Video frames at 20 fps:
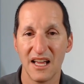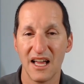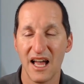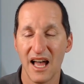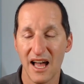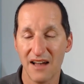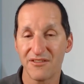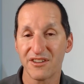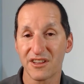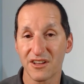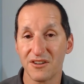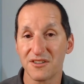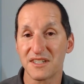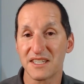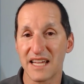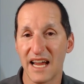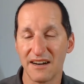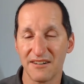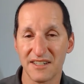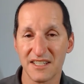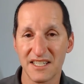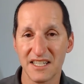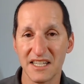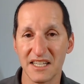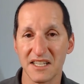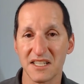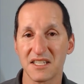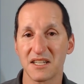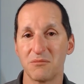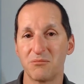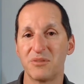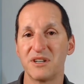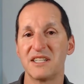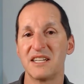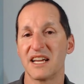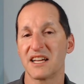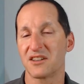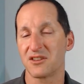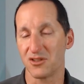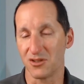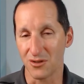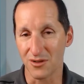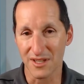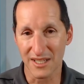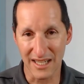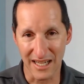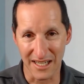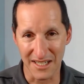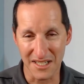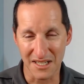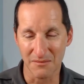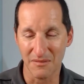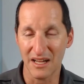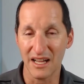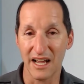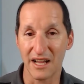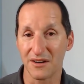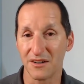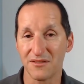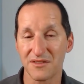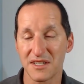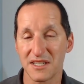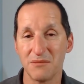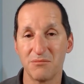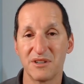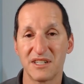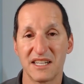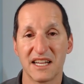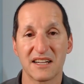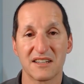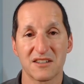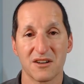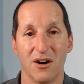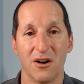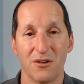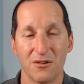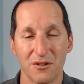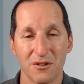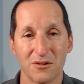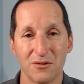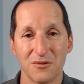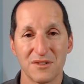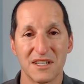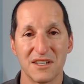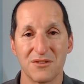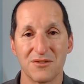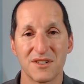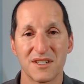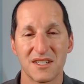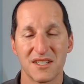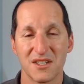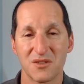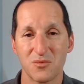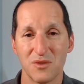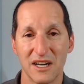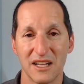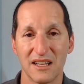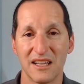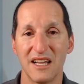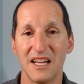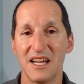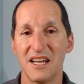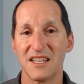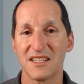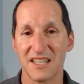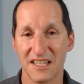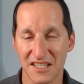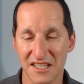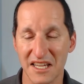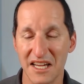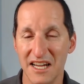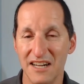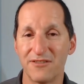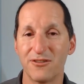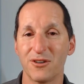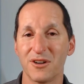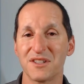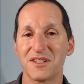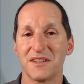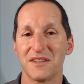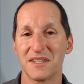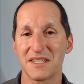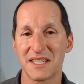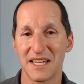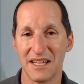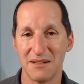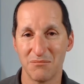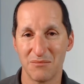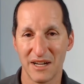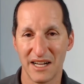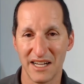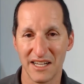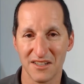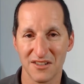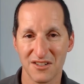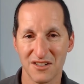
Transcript: Having those guarantees protects you, the customer, and obviously protects Oracle's interests as well, such that everyone's on the same page.